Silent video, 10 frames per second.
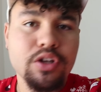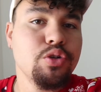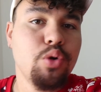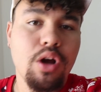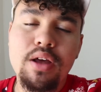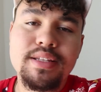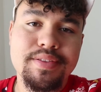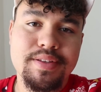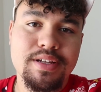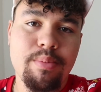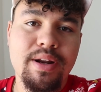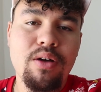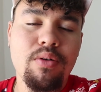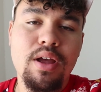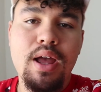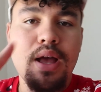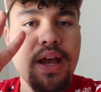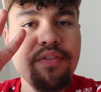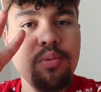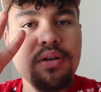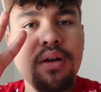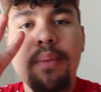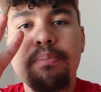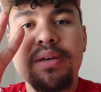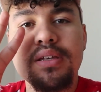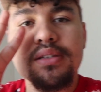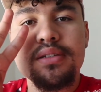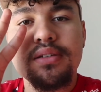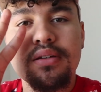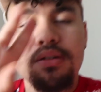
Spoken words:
new content that's coming out. Everyone, peace.